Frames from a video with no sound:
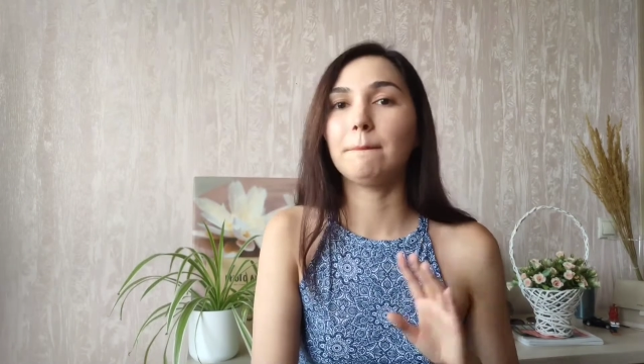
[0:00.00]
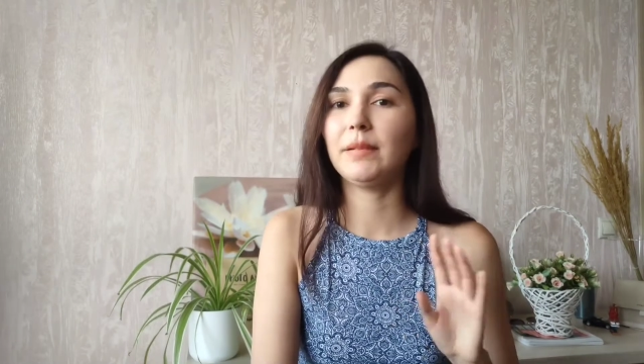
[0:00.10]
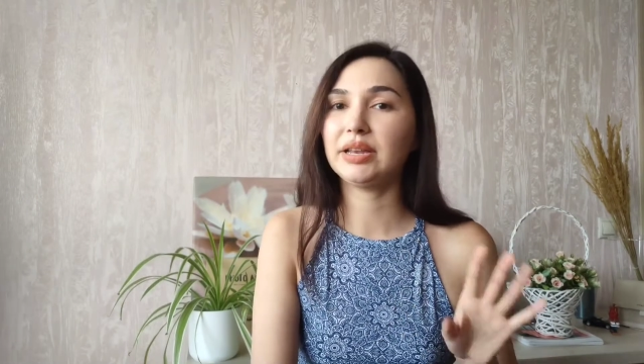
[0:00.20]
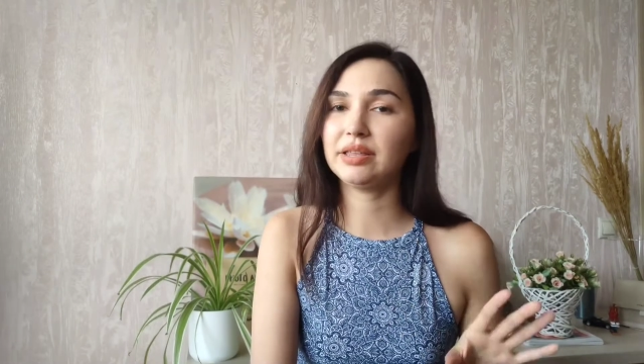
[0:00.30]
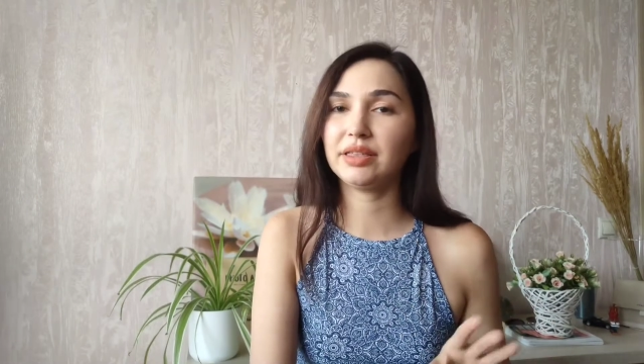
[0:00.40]

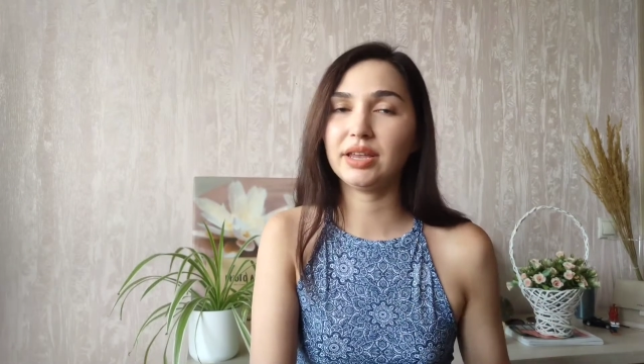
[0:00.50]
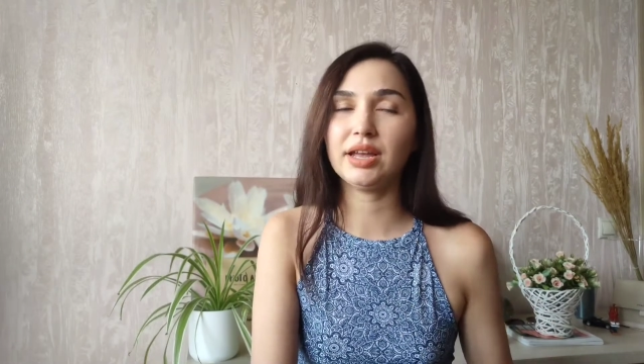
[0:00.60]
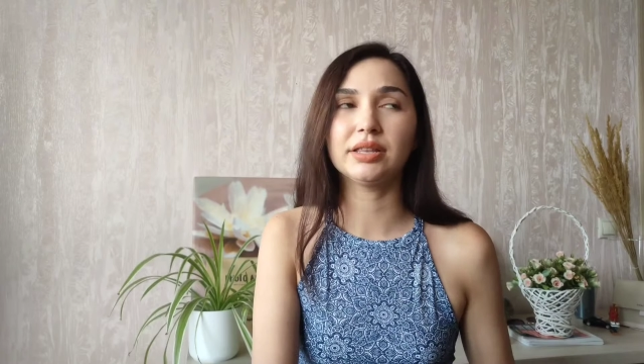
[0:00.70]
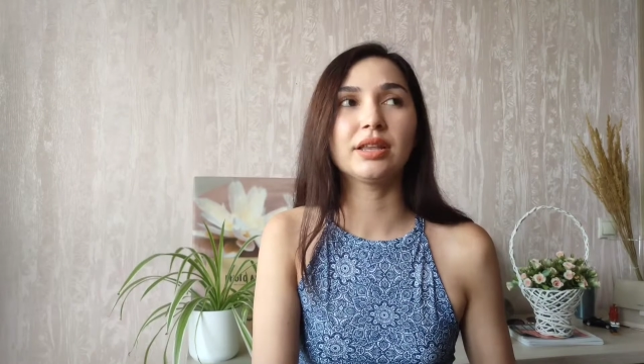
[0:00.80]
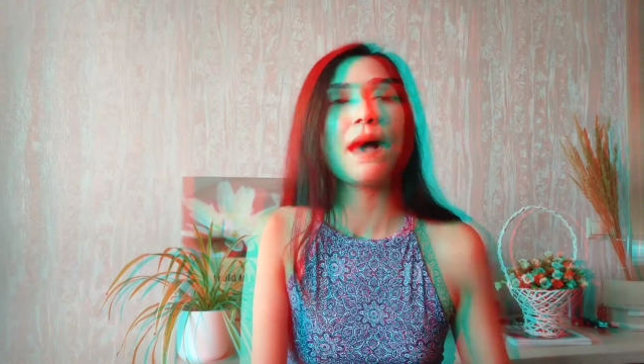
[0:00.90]
but in the
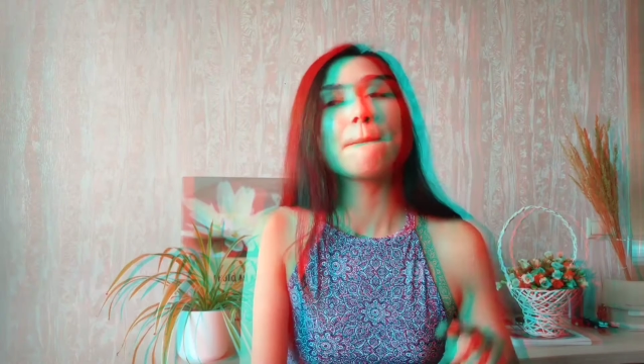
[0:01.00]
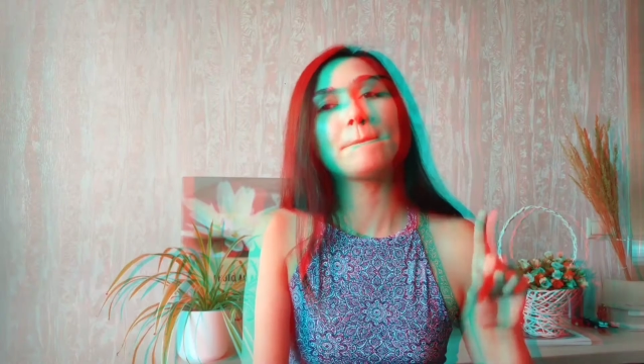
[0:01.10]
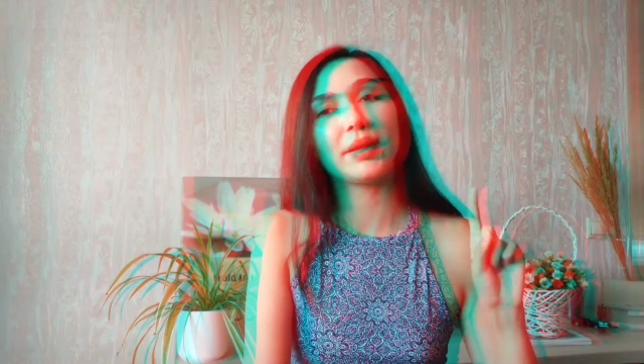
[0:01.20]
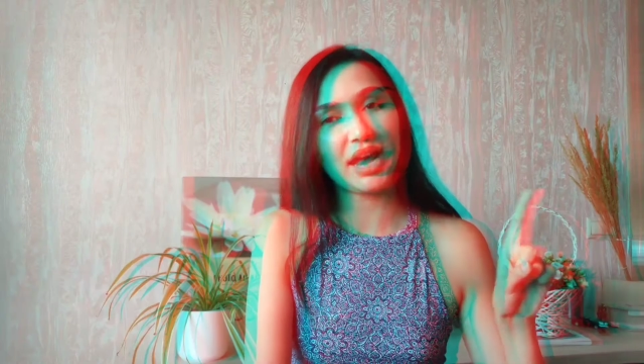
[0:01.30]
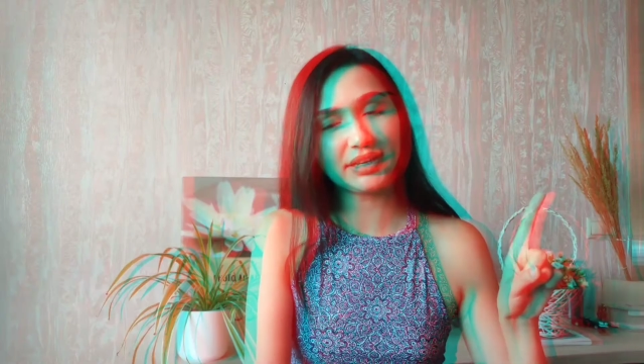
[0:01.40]
end,
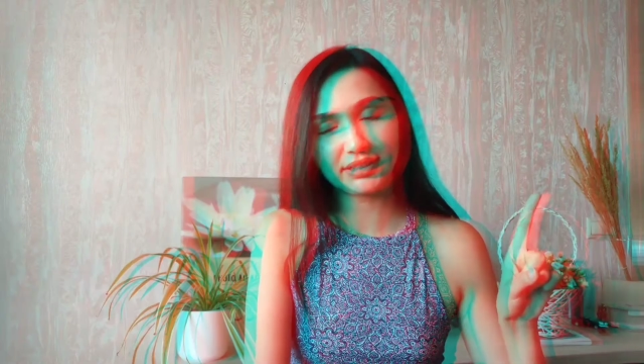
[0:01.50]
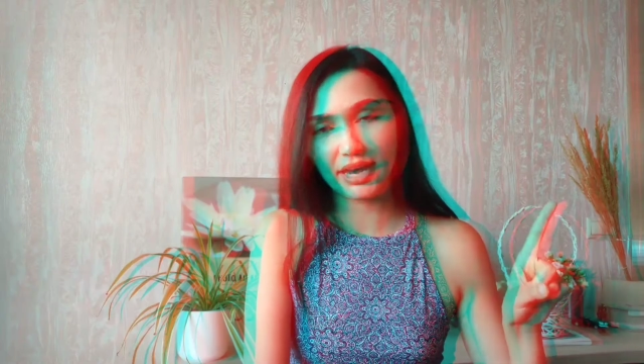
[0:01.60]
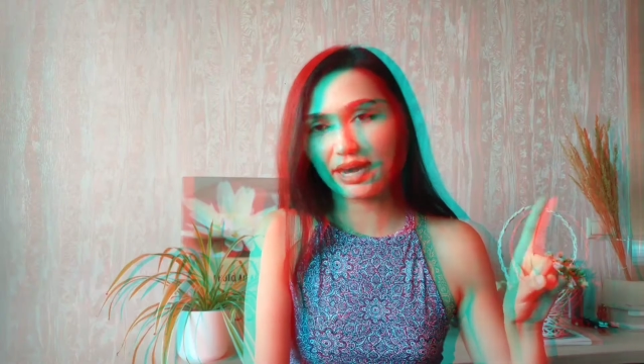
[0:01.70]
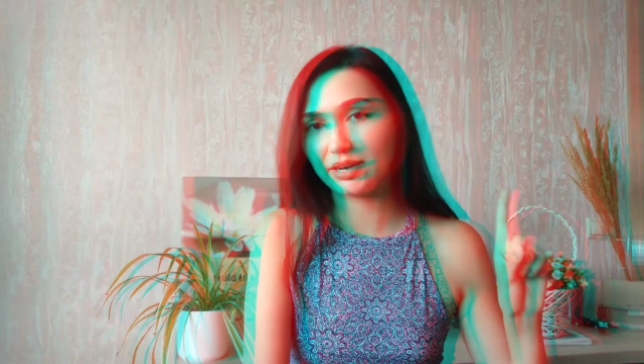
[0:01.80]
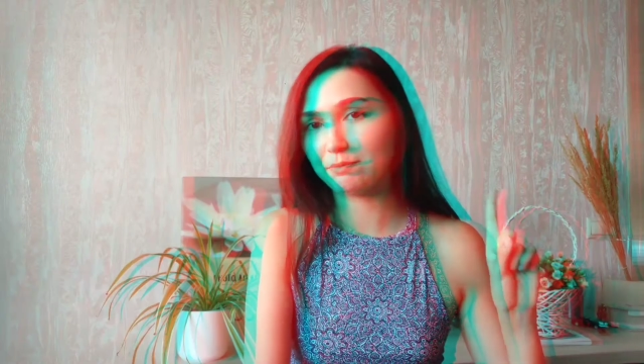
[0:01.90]
and
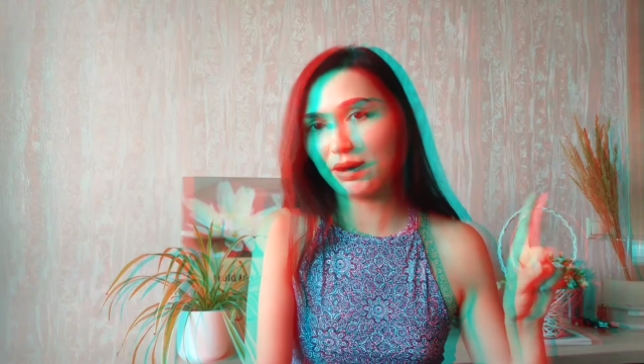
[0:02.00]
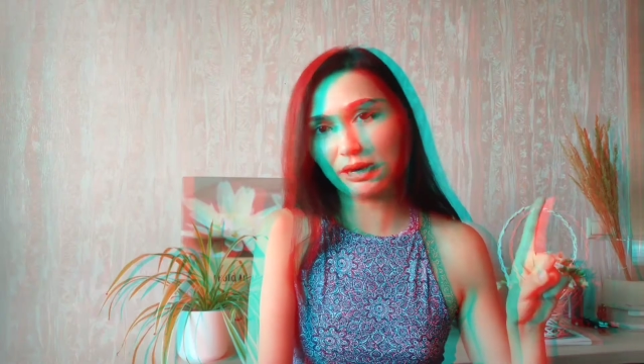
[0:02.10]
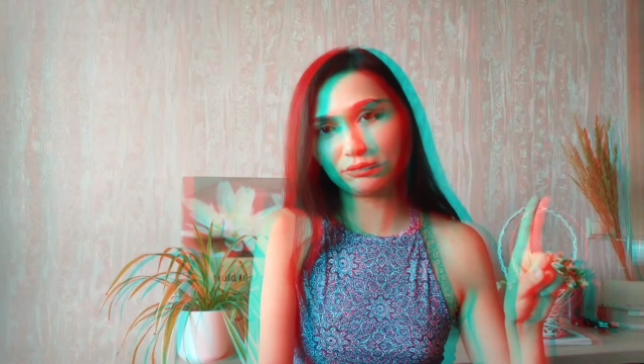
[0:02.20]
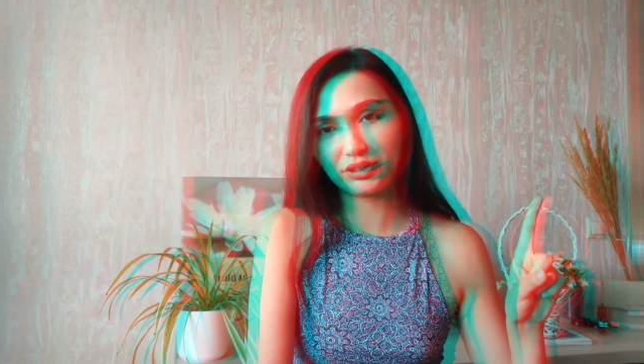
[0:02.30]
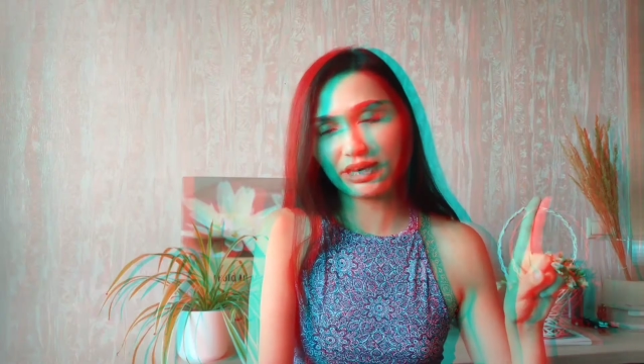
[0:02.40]
plus 8
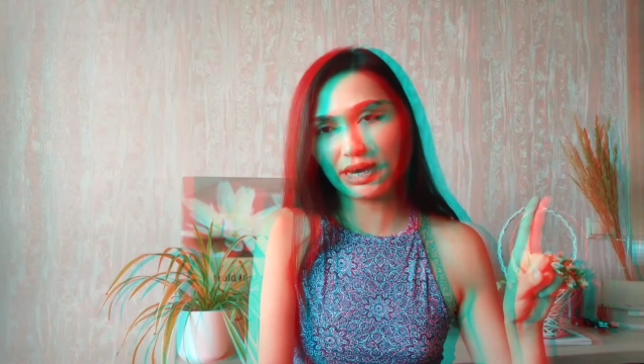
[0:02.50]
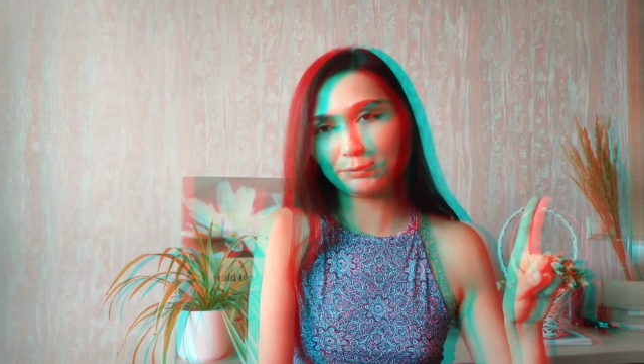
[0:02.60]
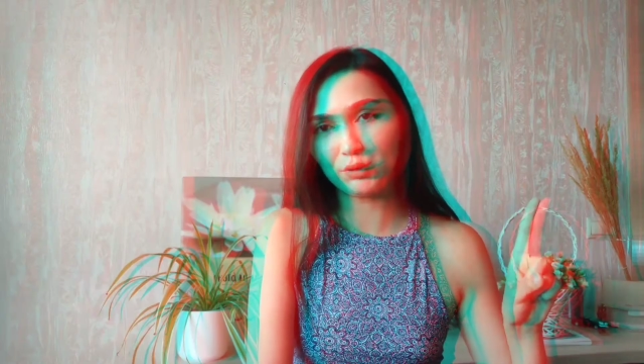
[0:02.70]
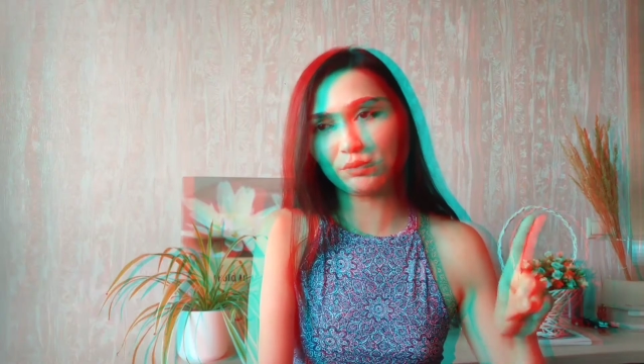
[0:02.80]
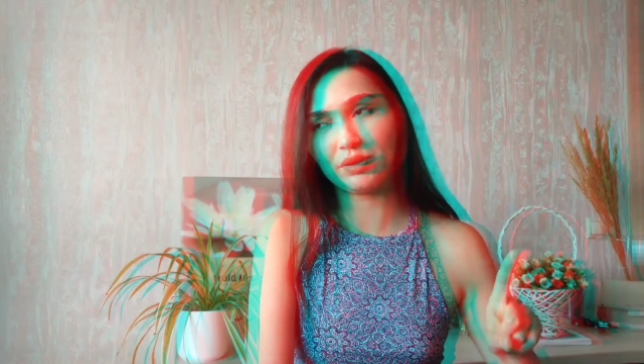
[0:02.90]
kilograms
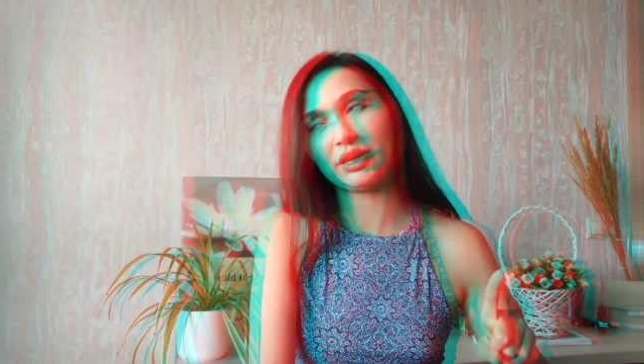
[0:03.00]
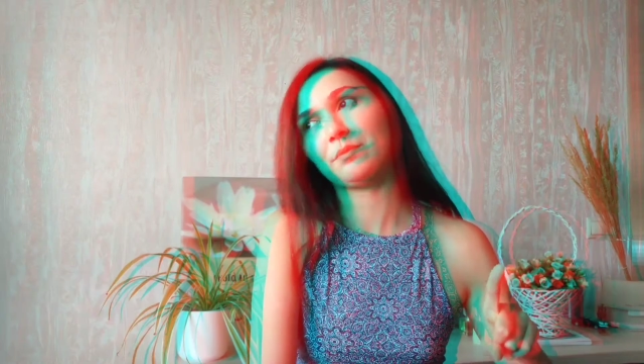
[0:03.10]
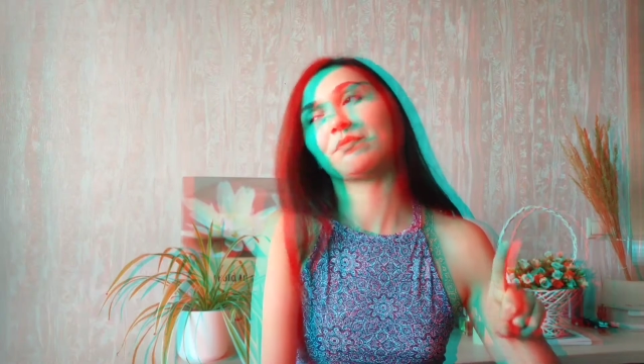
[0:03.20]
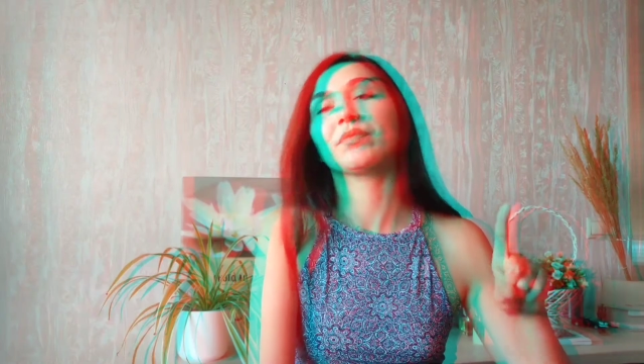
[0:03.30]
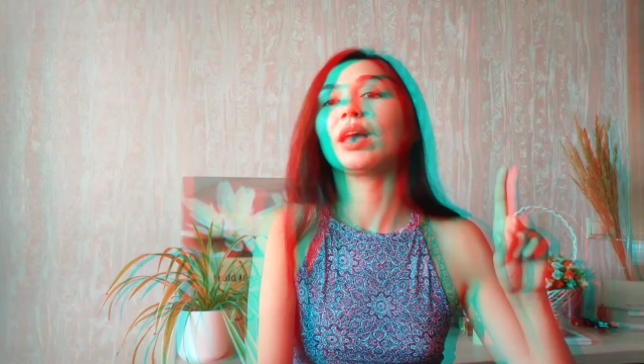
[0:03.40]
came to me,